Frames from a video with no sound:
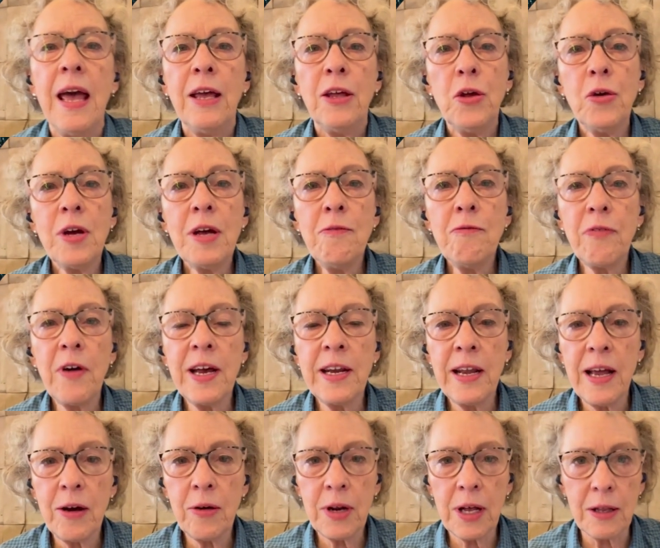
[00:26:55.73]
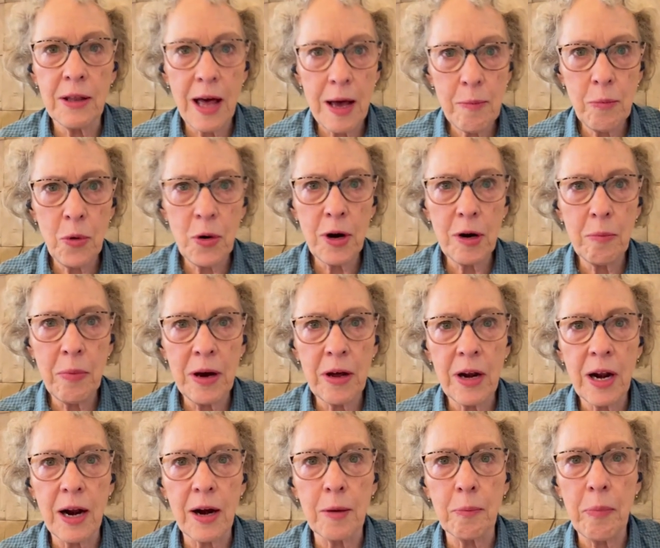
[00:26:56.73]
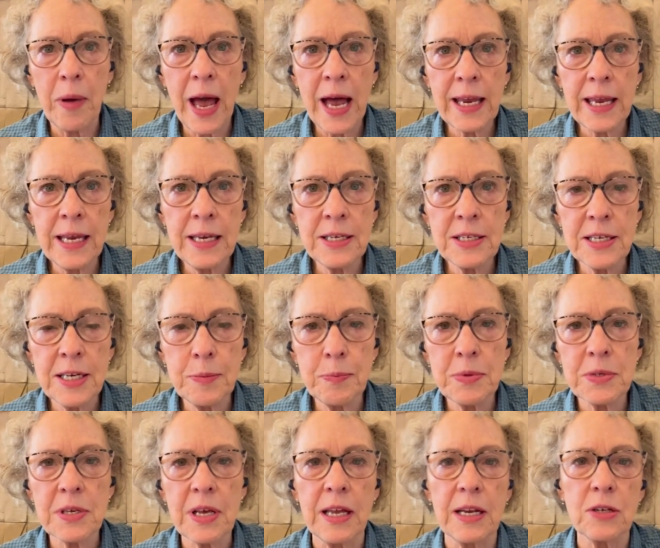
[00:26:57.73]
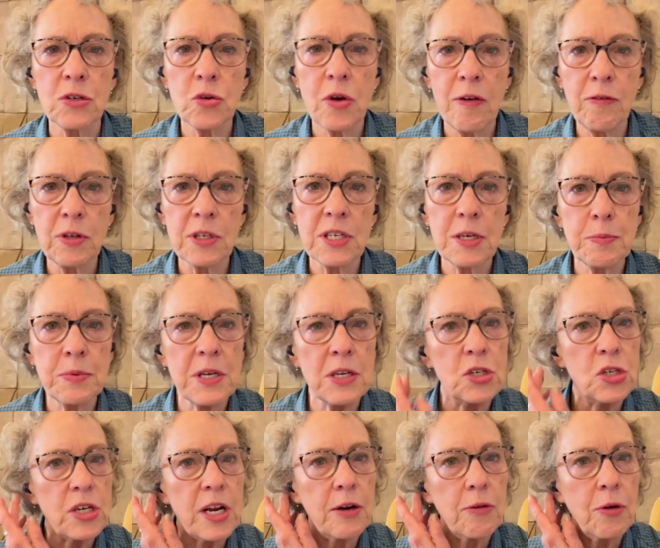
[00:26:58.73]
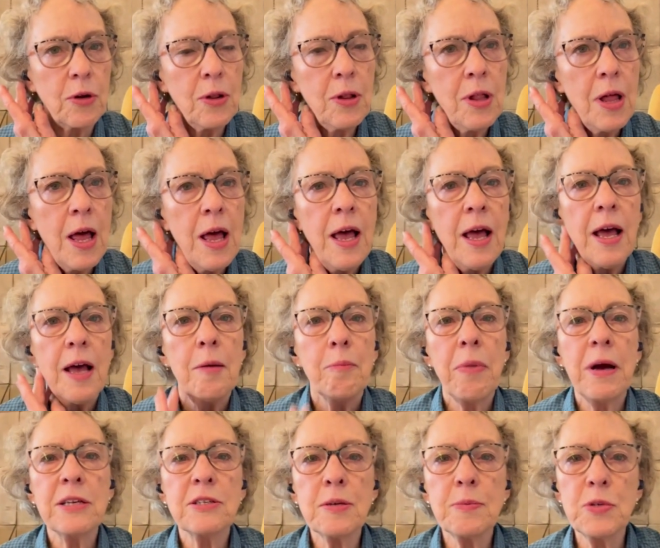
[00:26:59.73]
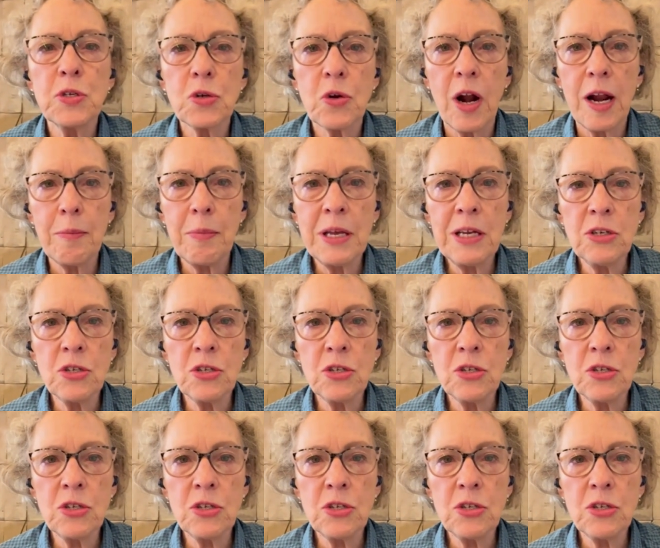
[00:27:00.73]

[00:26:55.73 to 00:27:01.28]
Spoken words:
You can find out a lot more about our packing tips and travel tips in general by subscribing